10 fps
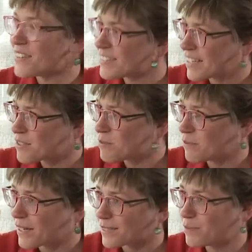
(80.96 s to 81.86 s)
In the
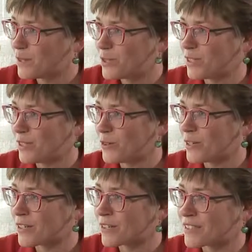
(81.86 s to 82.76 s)
Centerbeam exhibition, you
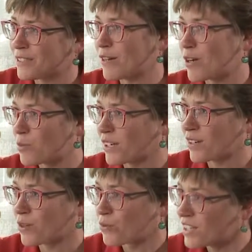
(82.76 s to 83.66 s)
are
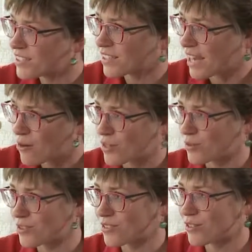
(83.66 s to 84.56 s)
developing three
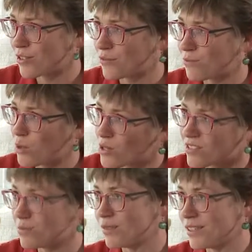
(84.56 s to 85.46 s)
scenarios of
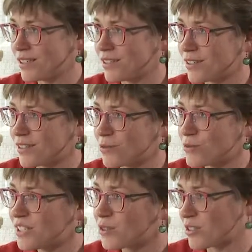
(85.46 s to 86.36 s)
possible uh,
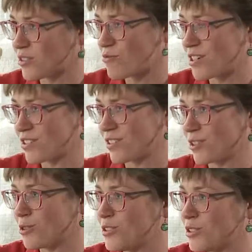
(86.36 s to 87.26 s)

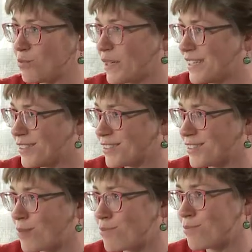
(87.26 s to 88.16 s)
reconstruction. Could you please
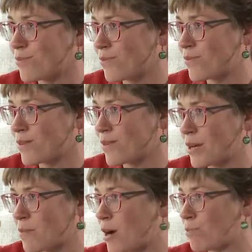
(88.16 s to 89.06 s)
sum uh,
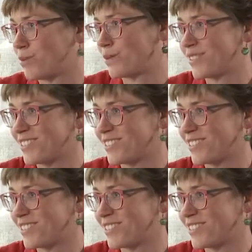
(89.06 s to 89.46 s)
them up?